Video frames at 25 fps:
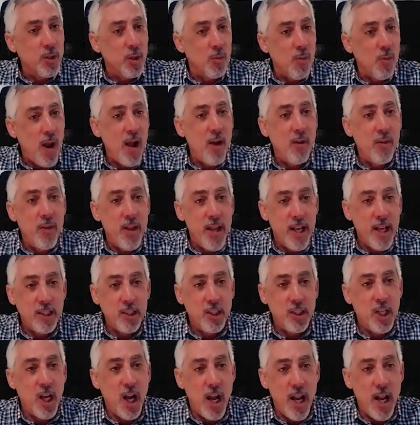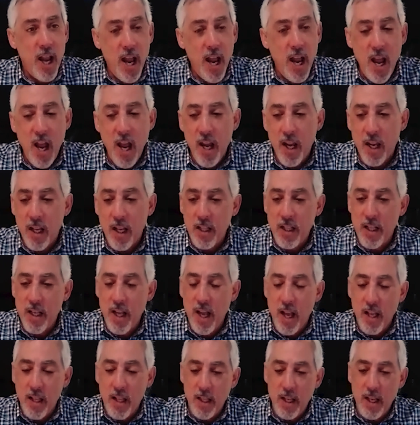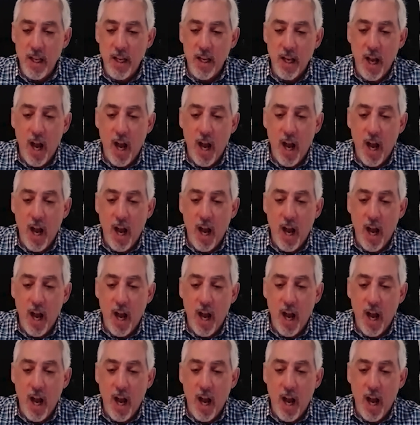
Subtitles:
around the SGIA and the